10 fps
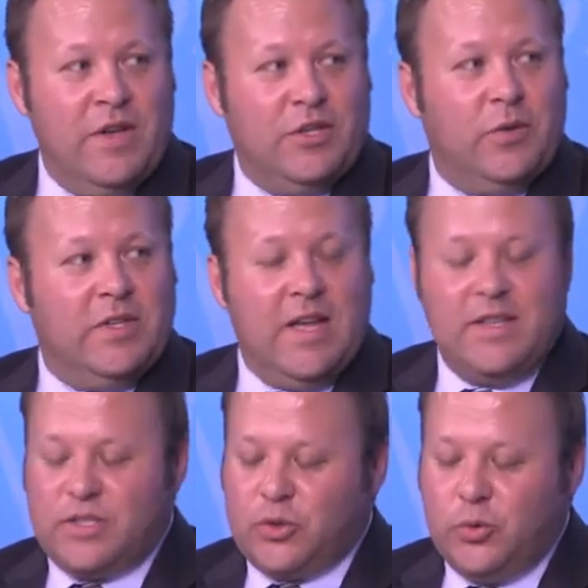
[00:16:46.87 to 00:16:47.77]
So
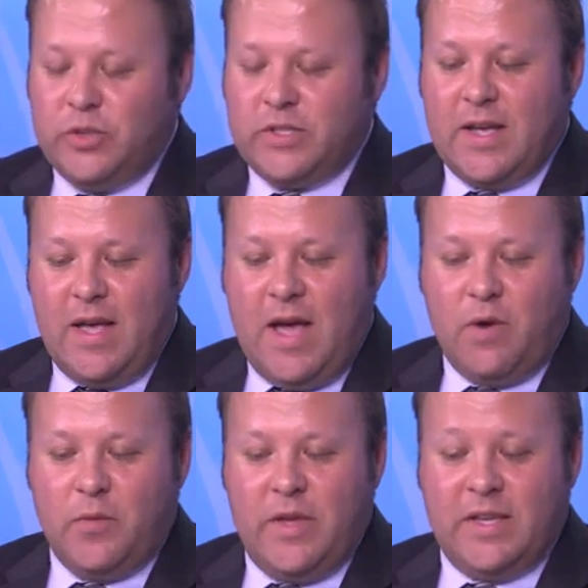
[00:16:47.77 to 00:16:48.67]
as schools,
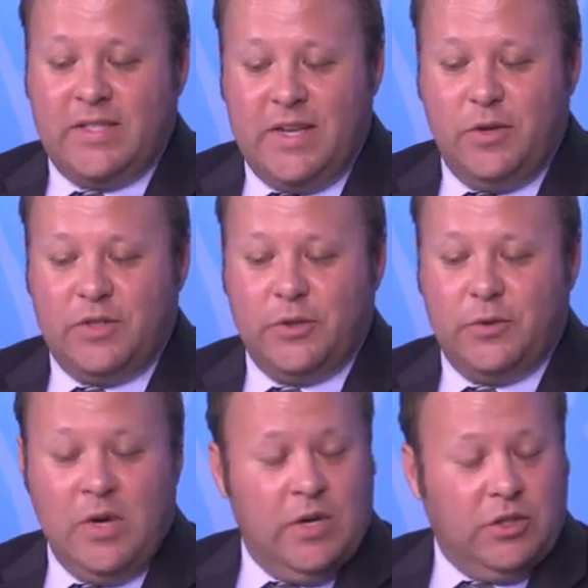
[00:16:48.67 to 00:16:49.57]
how can we continue
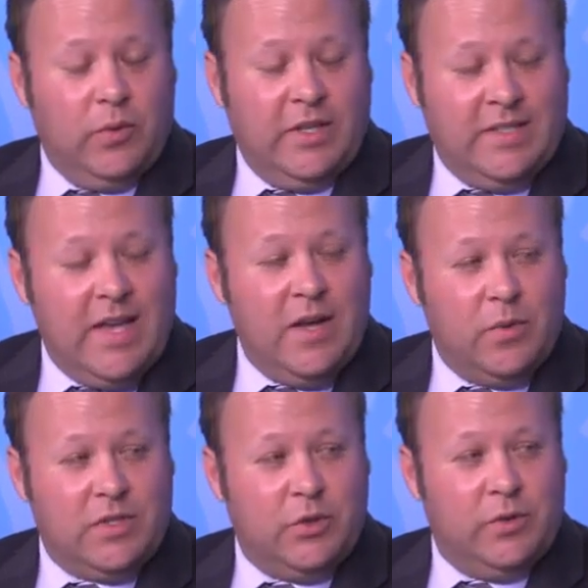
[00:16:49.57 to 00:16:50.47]
to really take
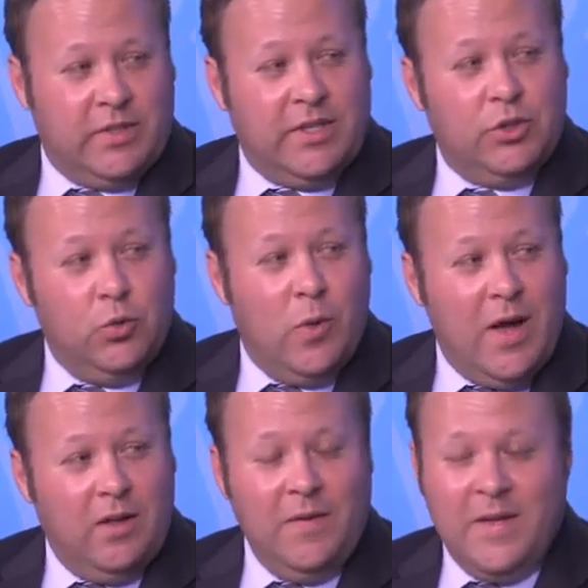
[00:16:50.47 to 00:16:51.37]
what students can do
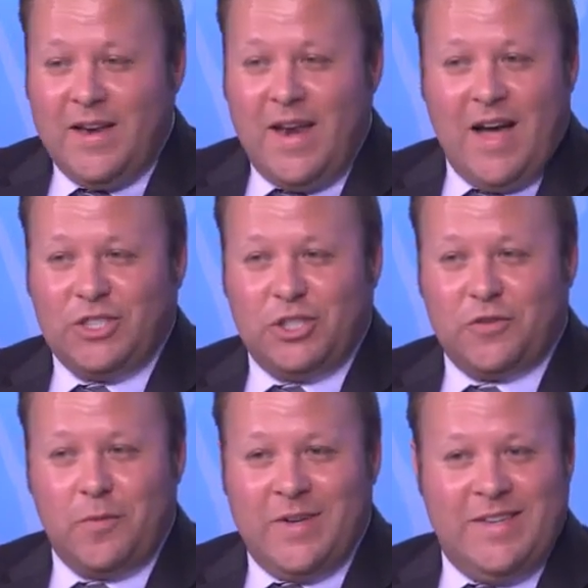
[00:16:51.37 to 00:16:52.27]
well, not
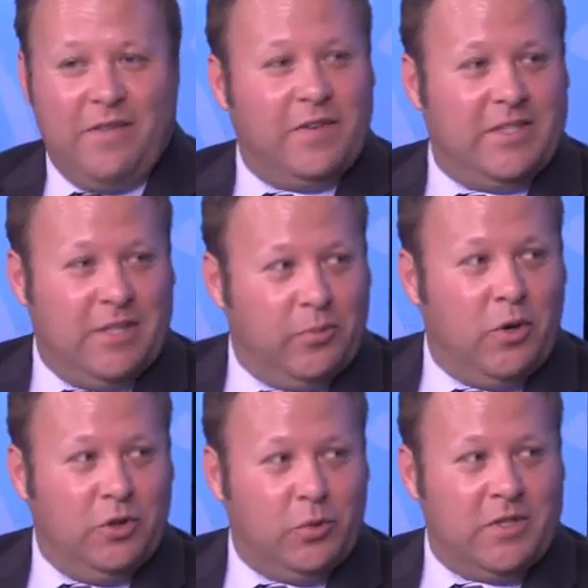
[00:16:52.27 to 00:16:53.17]
just from a deficit
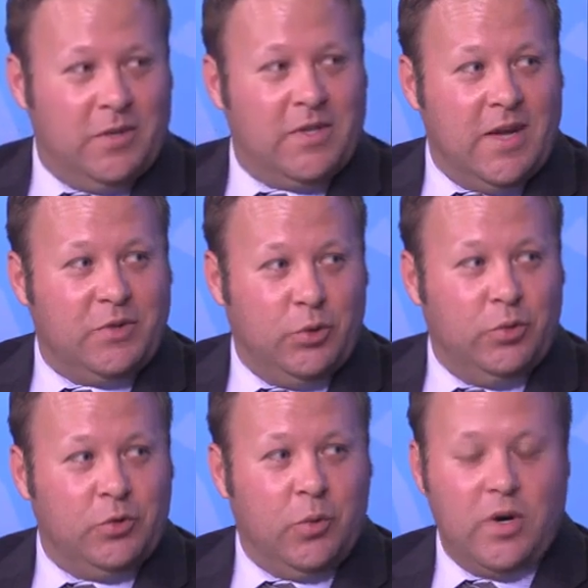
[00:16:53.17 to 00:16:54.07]
approach where sometimes
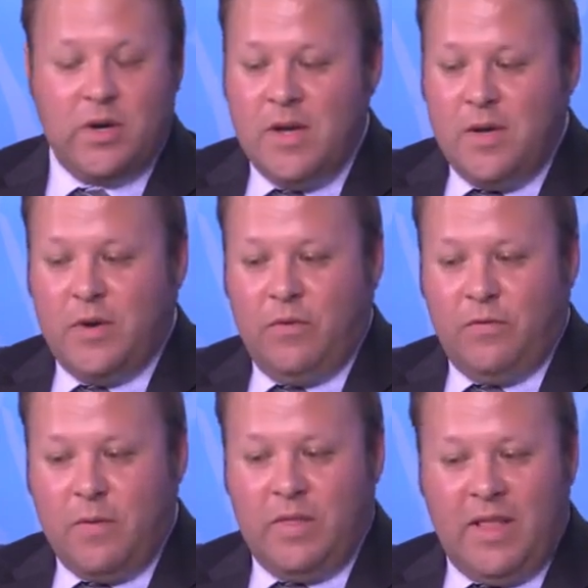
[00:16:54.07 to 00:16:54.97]
schools work, but
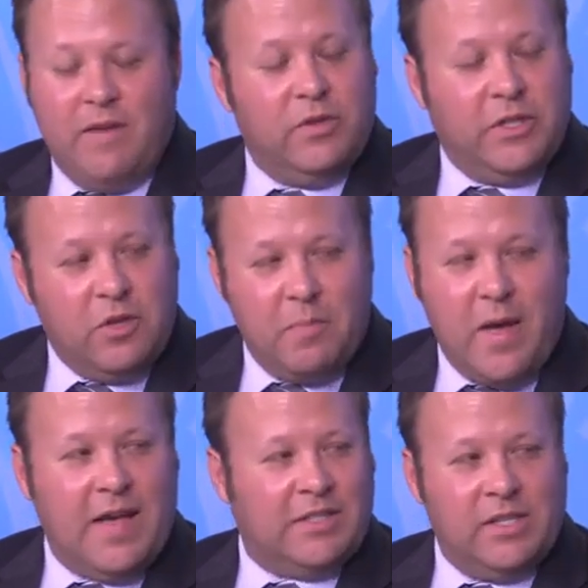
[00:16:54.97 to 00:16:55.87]
from leveraging their
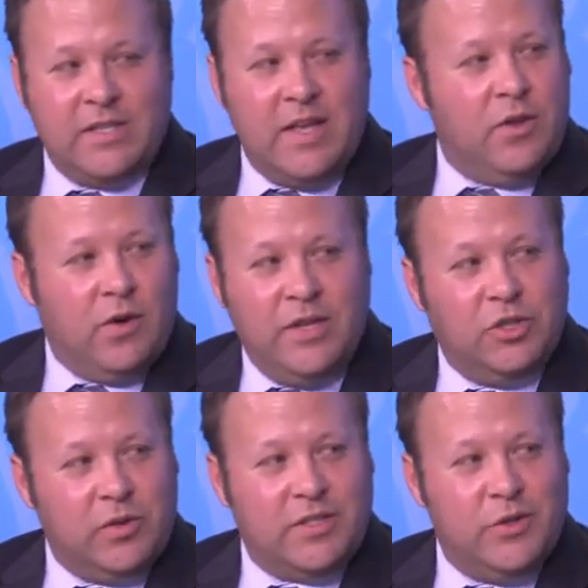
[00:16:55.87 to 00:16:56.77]
passions and their
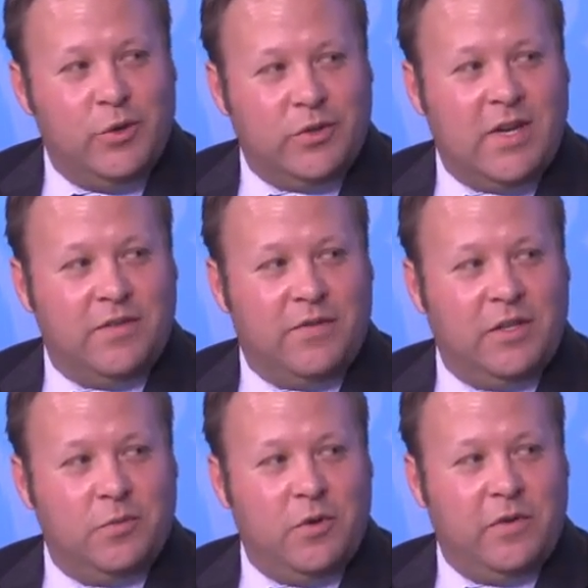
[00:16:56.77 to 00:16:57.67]
interests in those kinds of
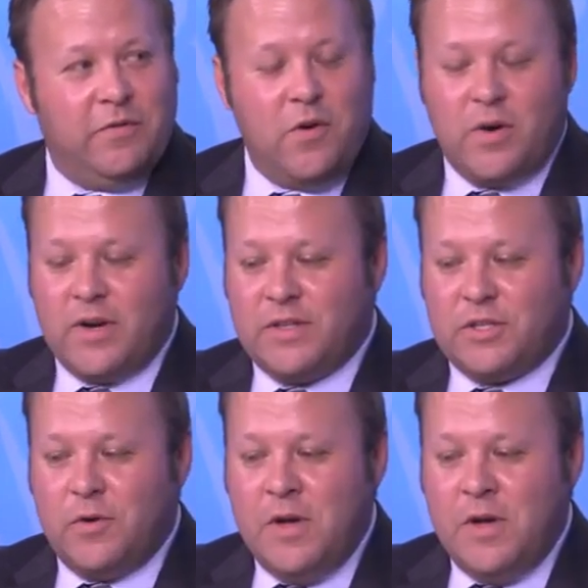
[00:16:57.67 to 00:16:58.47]
things moving forward? And so